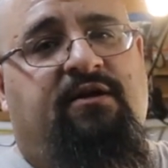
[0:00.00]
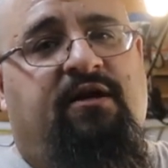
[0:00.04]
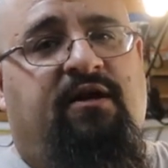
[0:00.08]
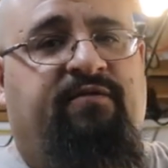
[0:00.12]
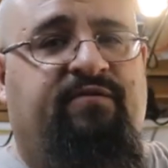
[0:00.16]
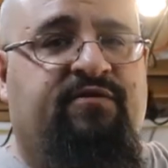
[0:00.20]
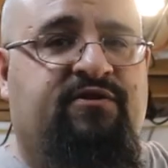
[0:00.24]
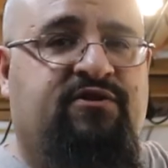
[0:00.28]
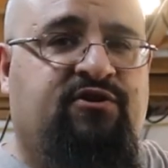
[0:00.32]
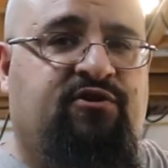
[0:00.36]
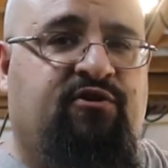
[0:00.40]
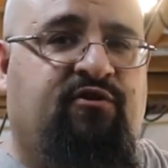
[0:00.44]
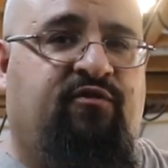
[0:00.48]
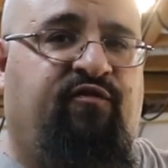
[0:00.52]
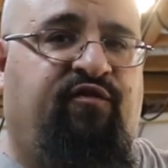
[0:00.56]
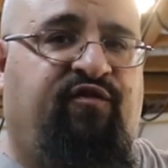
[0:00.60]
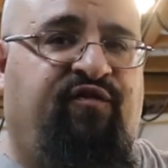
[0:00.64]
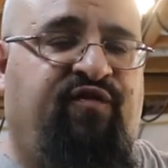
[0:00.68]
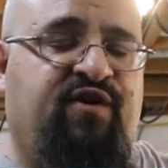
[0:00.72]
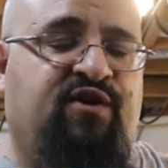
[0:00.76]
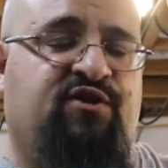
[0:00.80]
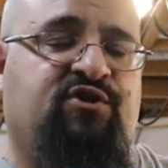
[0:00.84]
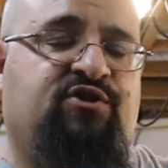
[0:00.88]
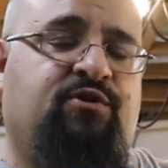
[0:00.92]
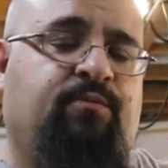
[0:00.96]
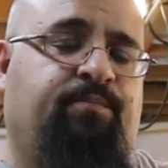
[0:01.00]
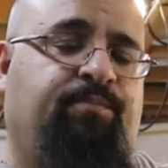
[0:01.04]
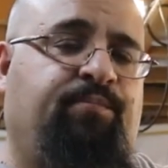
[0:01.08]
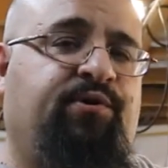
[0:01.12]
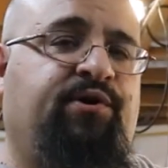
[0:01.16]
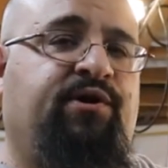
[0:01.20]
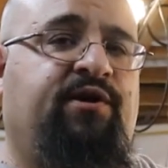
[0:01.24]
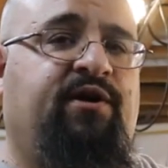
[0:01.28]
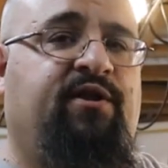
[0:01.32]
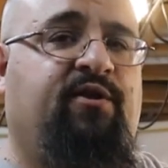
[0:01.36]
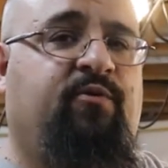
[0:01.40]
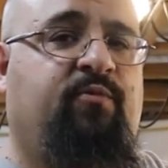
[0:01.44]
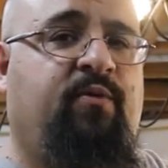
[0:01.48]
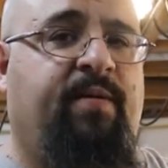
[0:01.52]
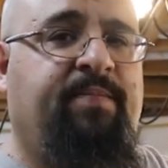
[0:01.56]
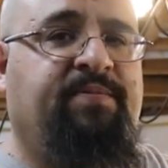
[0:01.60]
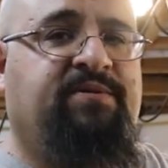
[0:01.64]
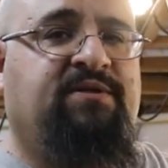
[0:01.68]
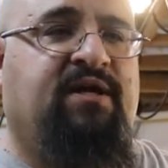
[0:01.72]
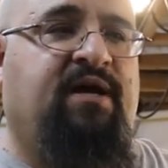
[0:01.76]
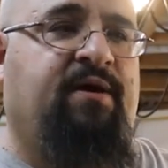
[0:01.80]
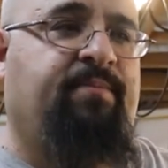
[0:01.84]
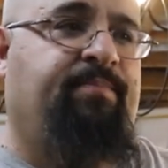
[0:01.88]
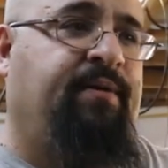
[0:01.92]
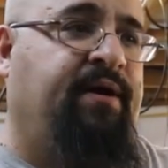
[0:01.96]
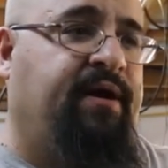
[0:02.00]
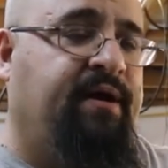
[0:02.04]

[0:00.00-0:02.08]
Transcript: of a certain fish to put it on the website,